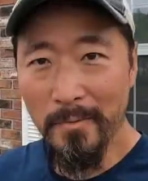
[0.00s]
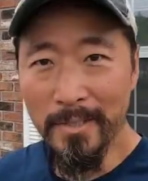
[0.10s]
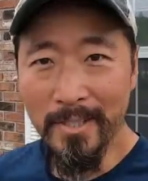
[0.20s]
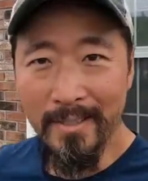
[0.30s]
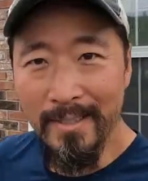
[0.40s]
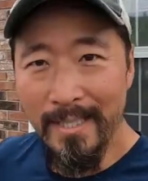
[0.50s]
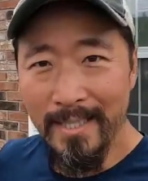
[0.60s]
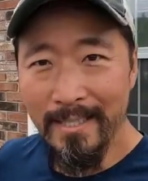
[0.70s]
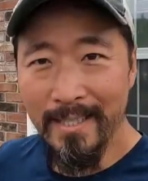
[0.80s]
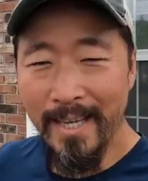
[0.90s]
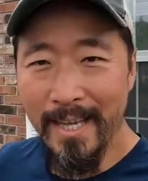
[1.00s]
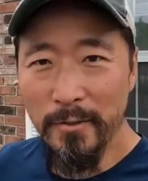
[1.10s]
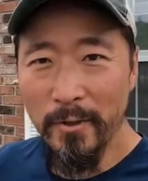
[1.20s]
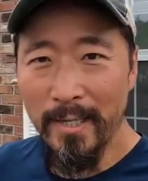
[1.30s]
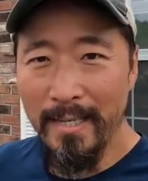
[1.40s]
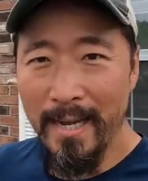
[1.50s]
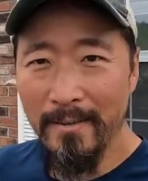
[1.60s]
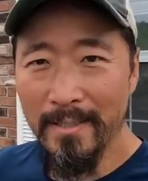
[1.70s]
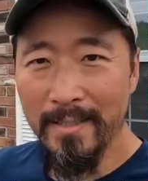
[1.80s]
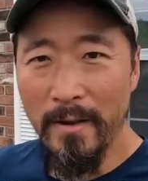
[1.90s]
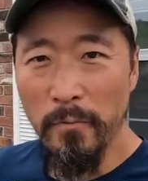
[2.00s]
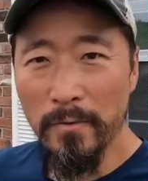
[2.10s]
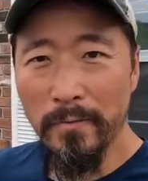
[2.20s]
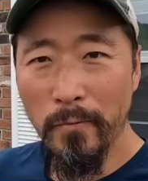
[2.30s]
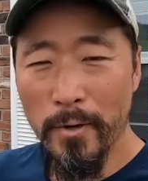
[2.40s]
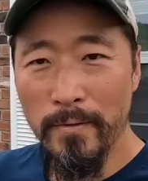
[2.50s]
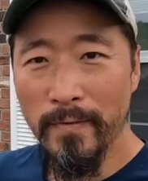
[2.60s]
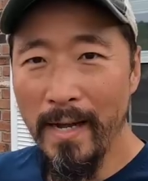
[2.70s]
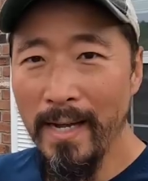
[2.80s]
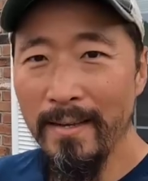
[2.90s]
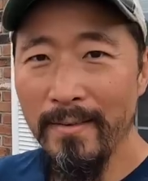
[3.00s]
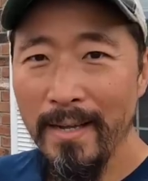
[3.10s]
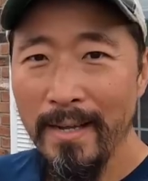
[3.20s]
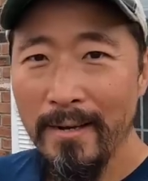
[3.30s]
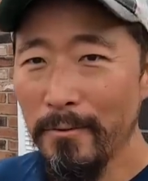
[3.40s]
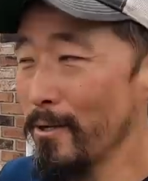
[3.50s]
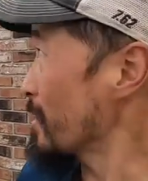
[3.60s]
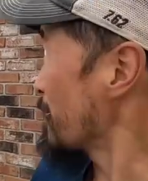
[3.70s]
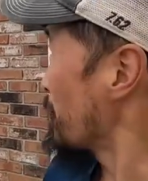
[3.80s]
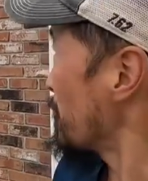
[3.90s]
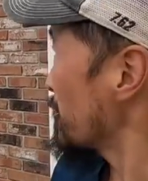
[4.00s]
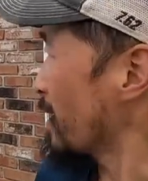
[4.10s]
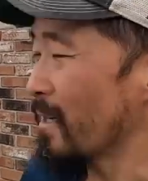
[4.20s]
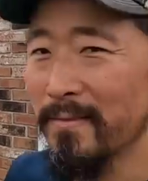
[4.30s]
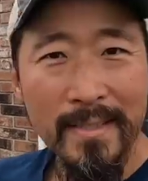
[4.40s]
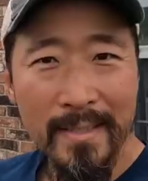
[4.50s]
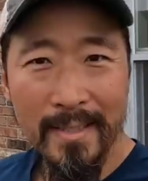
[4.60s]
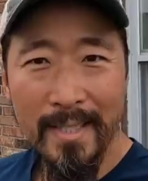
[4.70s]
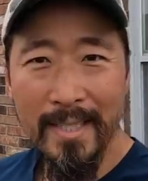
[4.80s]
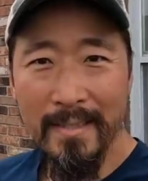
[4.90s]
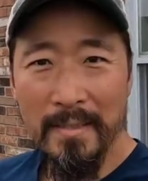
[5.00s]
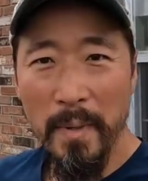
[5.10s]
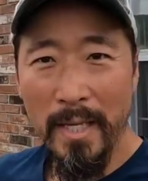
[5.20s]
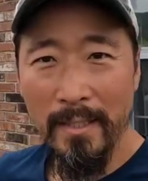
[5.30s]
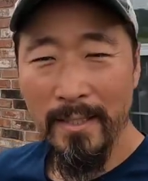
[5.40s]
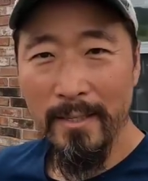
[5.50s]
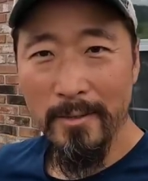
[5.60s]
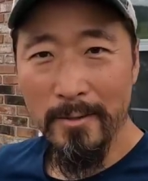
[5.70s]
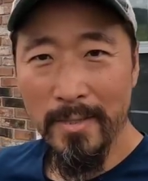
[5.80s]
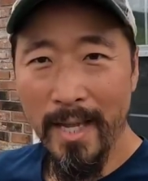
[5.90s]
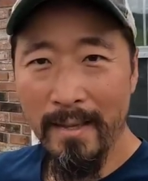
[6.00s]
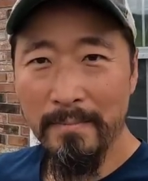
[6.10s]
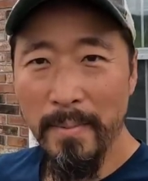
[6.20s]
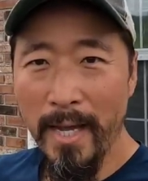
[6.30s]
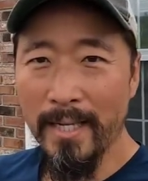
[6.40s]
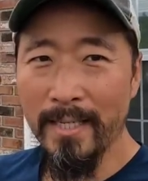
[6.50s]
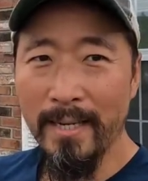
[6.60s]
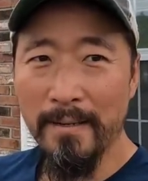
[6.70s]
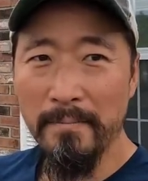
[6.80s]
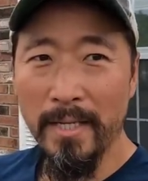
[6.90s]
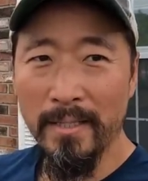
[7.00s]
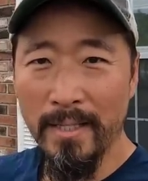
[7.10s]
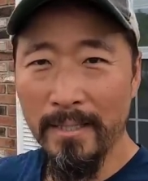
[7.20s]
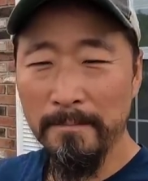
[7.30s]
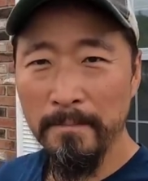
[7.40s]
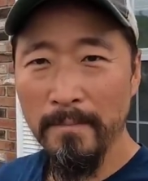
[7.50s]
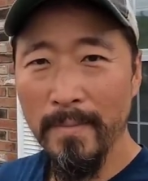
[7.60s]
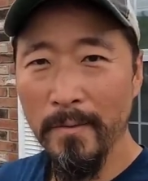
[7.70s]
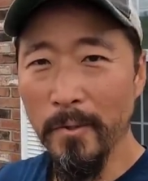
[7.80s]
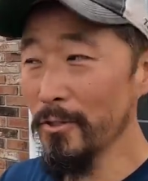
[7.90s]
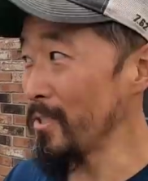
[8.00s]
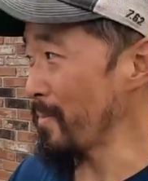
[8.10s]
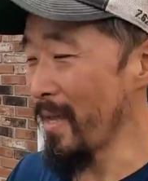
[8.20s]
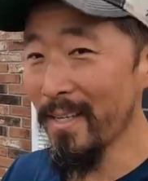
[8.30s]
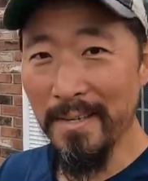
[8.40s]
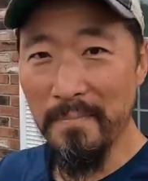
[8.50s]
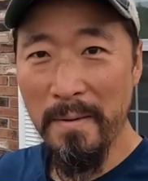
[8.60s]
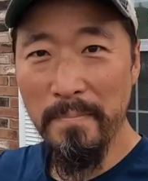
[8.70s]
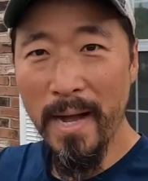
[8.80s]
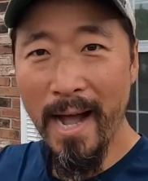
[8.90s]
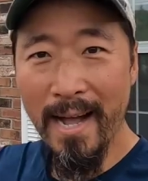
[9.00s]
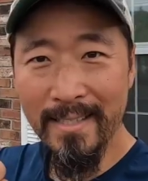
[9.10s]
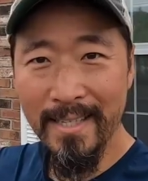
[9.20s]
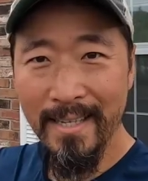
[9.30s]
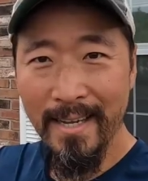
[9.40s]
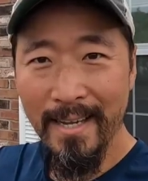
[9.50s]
morning. We're still in Kent right now. It's day 145. We're here at the post office. Tina's mailing her tent back and I'm mailing, well, she's mailing my pot